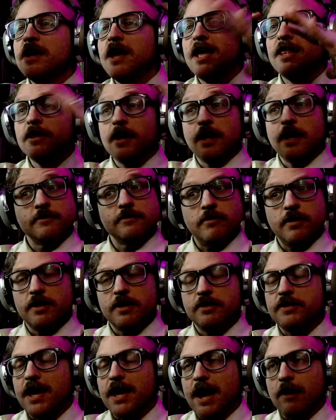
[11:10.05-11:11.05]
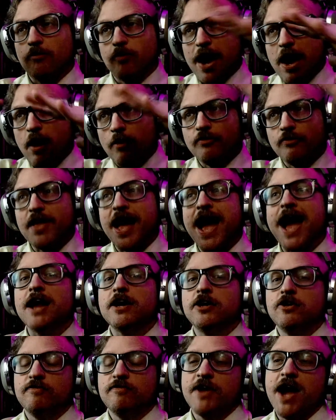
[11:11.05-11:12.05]
And, and it, around
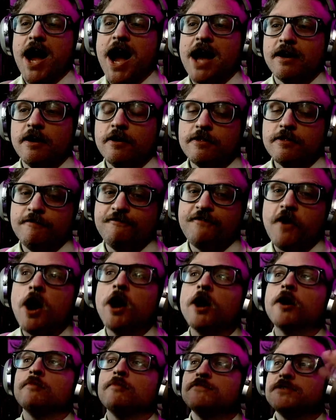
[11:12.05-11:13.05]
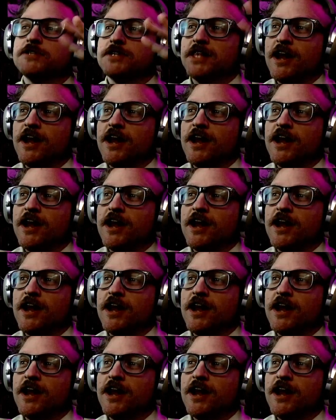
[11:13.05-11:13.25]
that, you've got the farms.